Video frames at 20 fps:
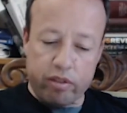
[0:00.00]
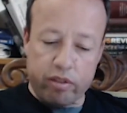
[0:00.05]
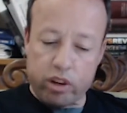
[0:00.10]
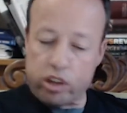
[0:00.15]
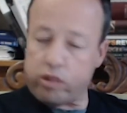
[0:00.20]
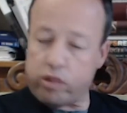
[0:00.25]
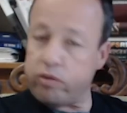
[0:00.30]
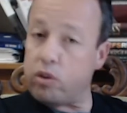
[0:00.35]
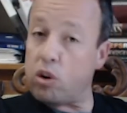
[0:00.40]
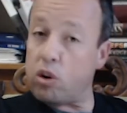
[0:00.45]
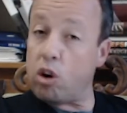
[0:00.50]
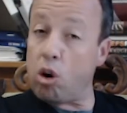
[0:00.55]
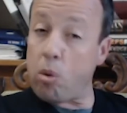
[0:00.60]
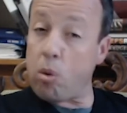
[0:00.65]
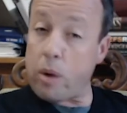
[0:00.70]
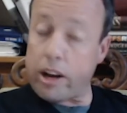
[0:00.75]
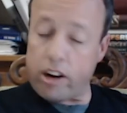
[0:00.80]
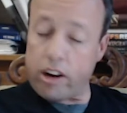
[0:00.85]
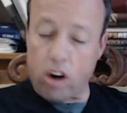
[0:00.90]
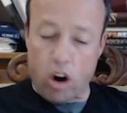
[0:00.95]
verse 4,
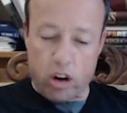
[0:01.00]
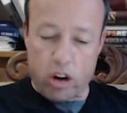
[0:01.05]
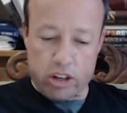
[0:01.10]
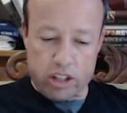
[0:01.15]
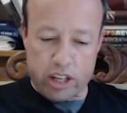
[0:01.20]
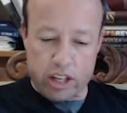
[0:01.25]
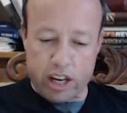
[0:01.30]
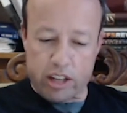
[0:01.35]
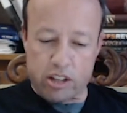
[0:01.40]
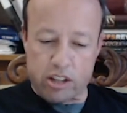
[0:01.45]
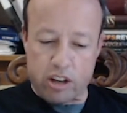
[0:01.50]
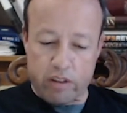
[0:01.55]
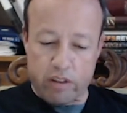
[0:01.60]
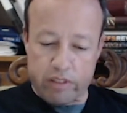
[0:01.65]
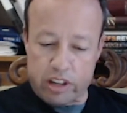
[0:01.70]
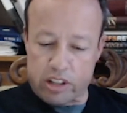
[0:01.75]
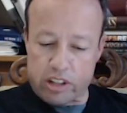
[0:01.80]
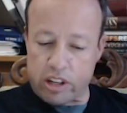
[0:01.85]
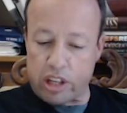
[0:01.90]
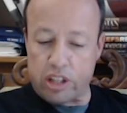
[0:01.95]
where God says of
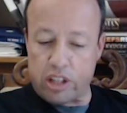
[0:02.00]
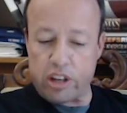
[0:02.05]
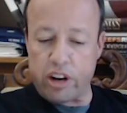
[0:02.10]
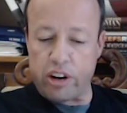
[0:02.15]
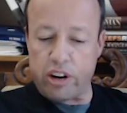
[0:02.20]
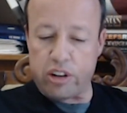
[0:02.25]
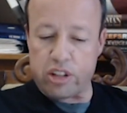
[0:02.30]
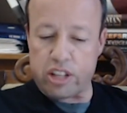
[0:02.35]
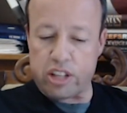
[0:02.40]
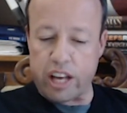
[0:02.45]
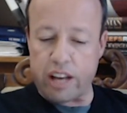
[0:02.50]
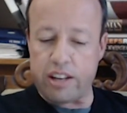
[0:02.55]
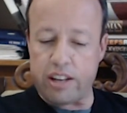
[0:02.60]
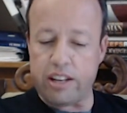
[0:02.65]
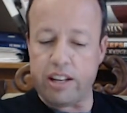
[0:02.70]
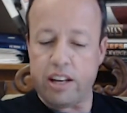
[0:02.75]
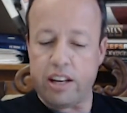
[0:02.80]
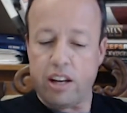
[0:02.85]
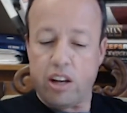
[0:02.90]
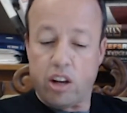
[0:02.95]
his eternal Son,